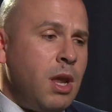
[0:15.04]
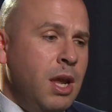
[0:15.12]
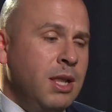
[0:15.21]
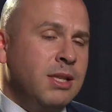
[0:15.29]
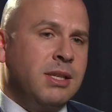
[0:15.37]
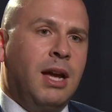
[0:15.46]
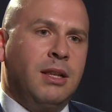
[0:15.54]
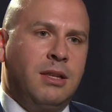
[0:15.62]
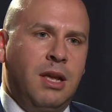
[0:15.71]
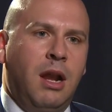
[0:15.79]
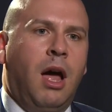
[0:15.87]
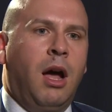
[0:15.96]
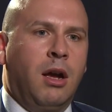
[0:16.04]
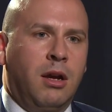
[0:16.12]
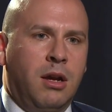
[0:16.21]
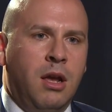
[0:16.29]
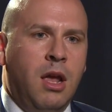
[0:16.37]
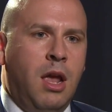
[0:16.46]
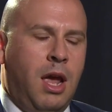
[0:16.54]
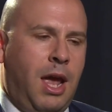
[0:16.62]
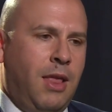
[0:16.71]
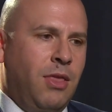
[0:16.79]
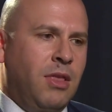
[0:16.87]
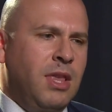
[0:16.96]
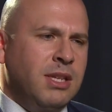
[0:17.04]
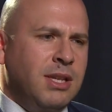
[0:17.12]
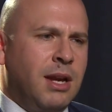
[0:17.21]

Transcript: inside the lung. And these